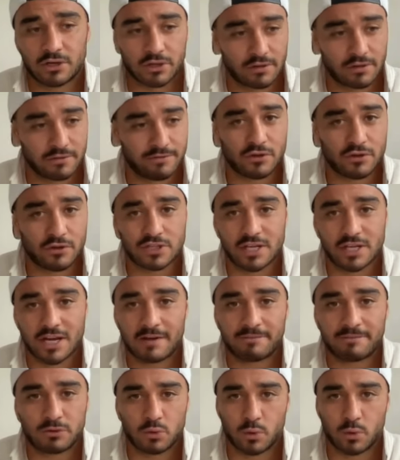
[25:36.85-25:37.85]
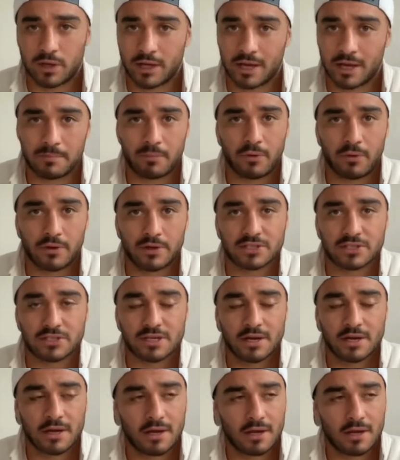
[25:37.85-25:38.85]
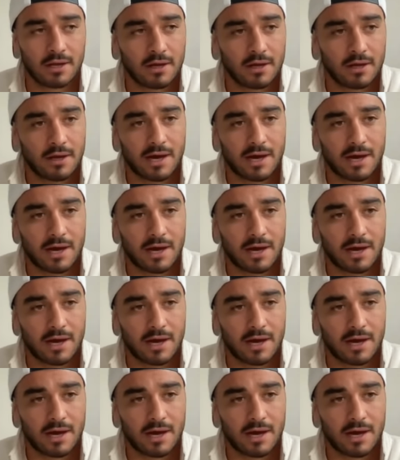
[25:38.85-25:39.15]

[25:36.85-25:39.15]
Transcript: Look at the first half, 28 points, oh.